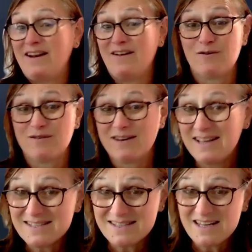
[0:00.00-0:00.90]
And if your
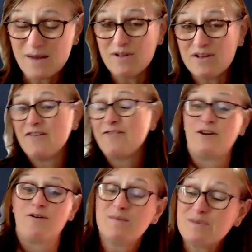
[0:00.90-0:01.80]
knee isn't stable
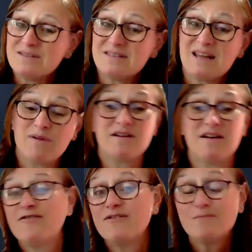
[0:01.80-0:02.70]
enough and your hip isn't stable
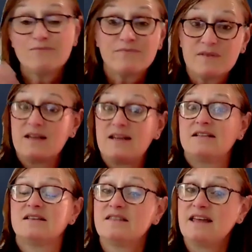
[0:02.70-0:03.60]
enough,
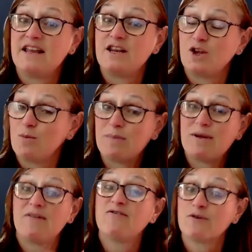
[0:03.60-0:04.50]
then you
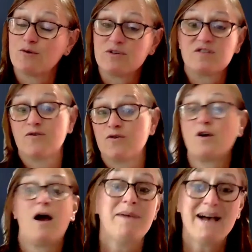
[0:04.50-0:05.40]
might be at further risk
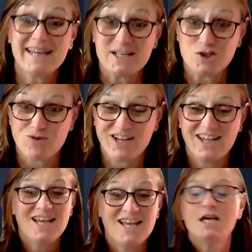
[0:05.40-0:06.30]
for back
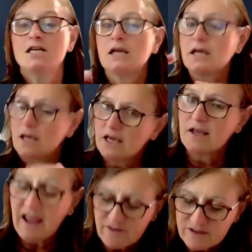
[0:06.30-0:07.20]
injury. Like
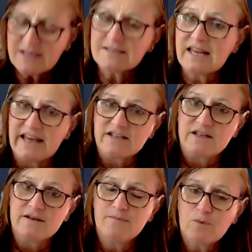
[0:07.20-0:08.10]
everything is
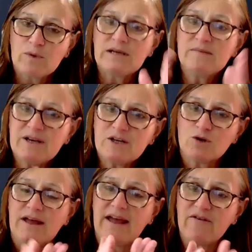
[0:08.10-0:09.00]
connected. We need to
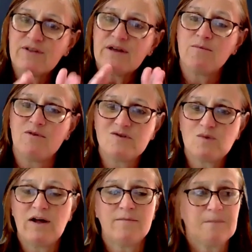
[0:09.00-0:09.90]
make sure that everything
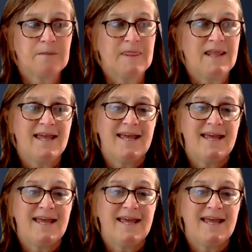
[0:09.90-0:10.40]
moves well.